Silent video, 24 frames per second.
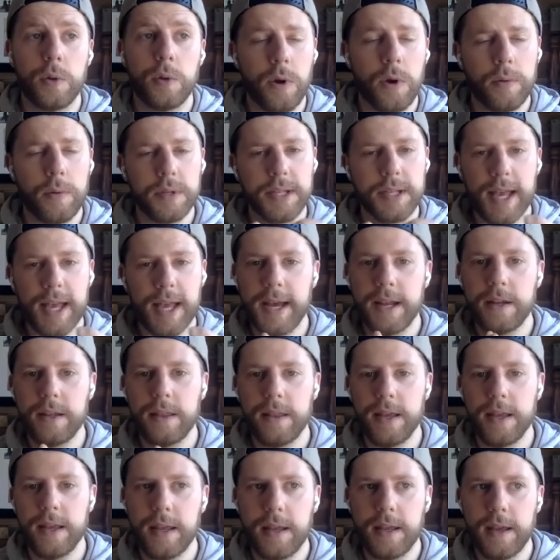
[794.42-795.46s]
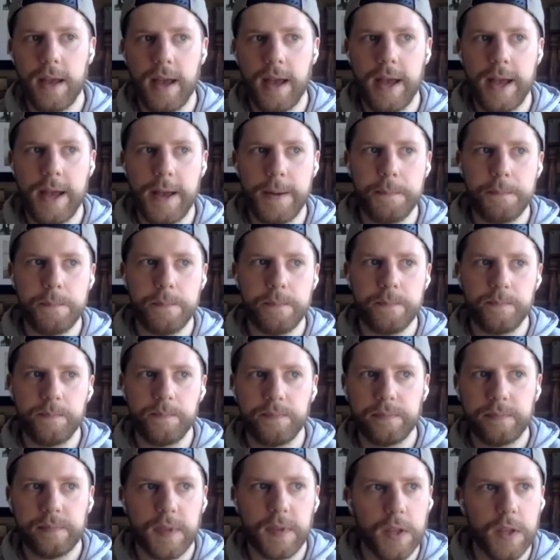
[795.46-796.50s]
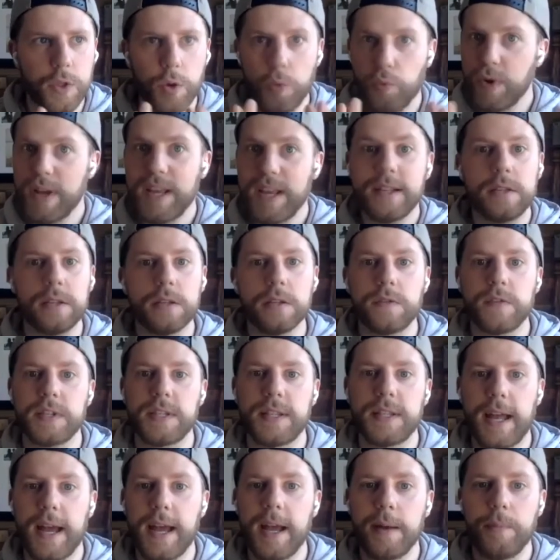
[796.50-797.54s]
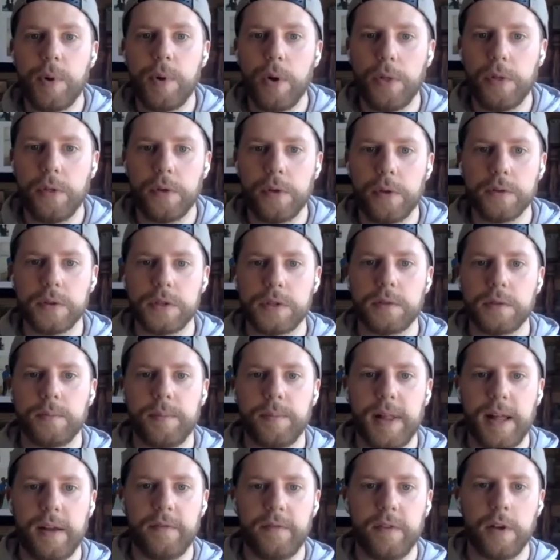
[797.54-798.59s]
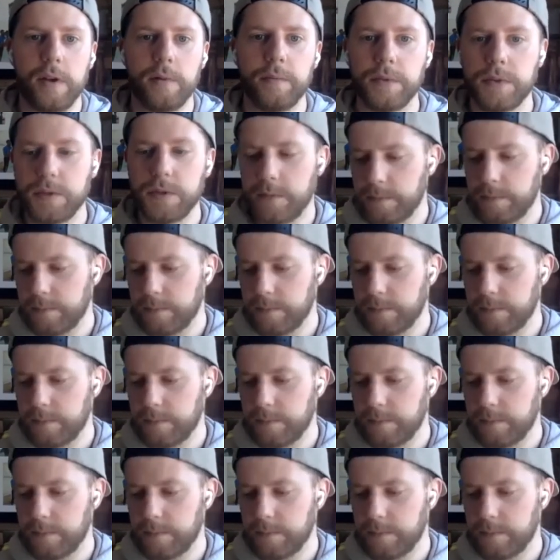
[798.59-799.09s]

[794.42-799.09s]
So what was kind of the reasons for starting both of those platforms?